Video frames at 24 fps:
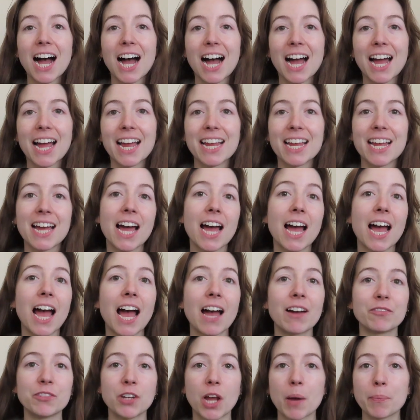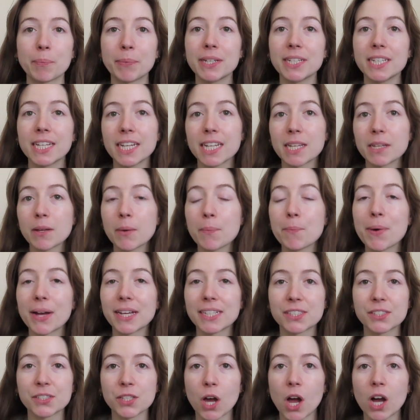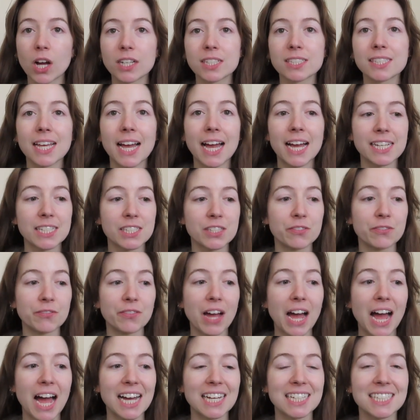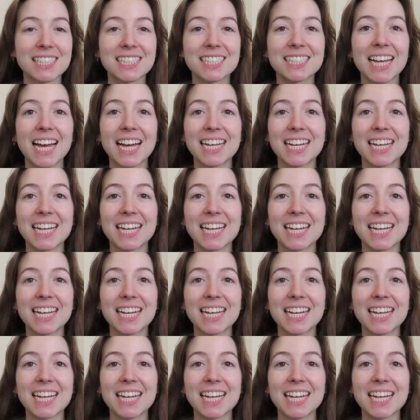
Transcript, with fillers: I have not been knitting my socks as fast